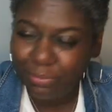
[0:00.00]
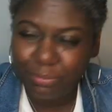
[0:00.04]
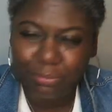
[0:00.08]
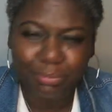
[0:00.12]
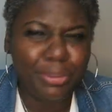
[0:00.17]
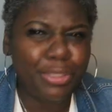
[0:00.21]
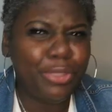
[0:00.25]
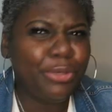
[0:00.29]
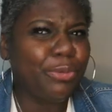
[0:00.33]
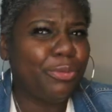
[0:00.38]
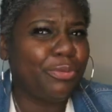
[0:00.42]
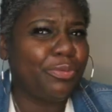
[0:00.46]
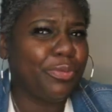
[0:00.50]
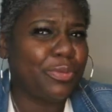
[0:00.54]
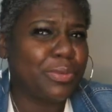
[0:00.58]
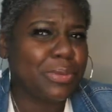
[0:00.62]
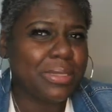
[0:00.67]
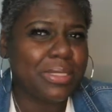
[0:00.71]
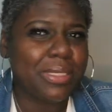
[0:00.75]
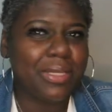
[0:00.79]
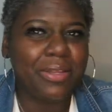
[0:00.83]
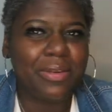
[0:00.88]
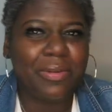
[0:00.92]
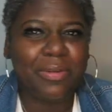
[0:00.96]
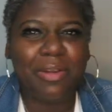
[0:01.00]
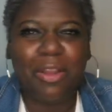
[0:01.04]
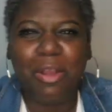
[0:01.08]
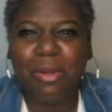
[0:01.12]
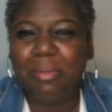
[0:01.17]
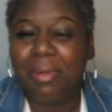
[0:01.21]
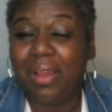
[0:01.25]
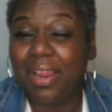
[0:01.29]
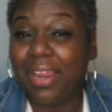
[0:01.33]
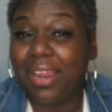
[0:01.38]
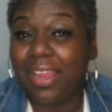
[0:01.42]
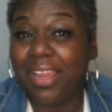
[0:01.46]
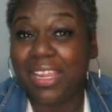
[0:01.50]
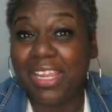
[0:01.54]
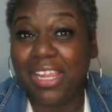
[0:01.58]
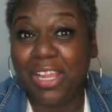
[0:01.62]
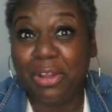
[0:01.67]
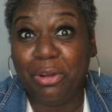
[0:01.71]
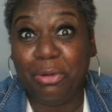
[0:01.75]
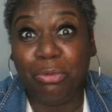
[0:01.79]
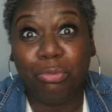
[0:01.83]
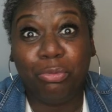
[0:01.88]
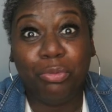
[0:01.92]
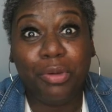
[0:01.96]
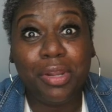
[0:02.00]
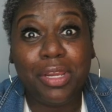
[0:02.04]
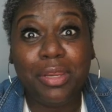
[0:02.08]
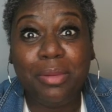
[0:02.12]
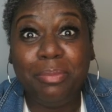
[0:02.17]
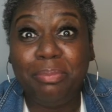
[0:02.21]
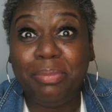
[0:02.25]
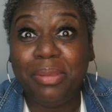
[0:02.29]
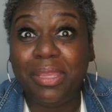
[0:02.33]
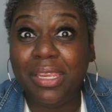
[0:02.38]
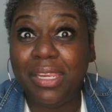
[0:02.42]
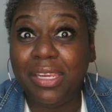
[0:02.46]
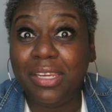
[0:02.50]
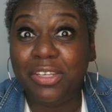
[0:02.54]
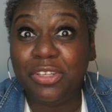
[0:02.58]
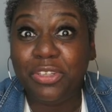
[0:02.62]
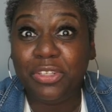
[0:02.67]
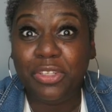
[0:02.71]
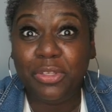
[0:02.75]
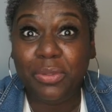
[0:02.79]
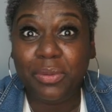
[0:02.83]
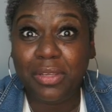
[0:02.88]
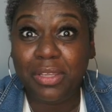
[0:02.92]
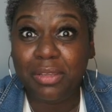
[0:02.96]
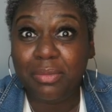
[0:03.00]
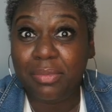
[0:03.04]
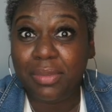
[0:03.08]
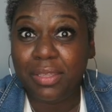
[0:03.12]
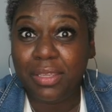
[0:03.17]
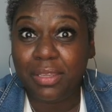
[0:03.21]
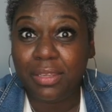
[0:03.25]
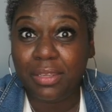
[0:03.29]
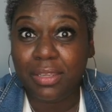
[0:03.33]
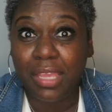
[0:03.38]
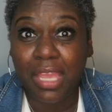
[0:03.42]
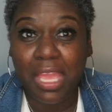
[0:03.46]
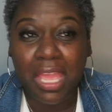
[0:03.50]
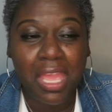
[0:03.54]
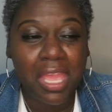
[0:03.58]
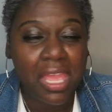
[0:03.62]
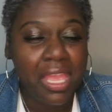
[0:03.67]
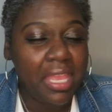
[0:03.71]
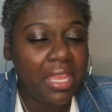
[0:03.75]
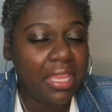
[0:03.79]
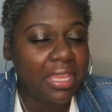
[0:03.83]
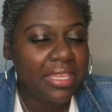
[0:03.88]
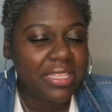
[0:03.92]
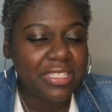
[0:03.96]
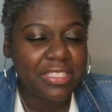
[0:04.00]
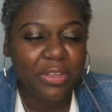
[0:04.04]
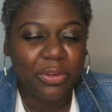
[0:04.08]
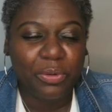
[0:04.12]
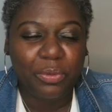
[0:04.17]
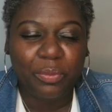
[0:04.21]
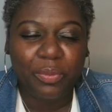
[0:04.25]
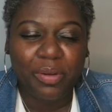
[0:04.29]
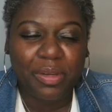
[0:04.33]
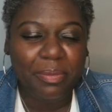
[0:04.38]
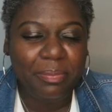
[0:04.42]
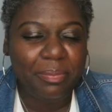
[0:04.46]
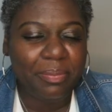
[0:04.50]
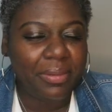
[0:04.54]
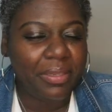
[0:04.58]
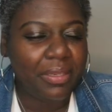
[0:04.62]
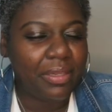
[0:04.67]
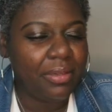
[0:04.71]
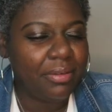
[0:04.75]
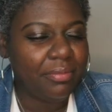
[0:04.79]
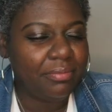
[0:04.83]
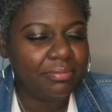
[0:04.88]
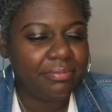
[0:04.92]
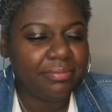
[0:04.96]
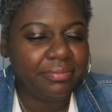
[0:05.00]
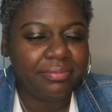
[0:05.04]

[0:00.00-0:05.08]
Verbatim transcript: Beautiful song. Oh my God, y'all. Repeat. Do you hear me? It's on repeat.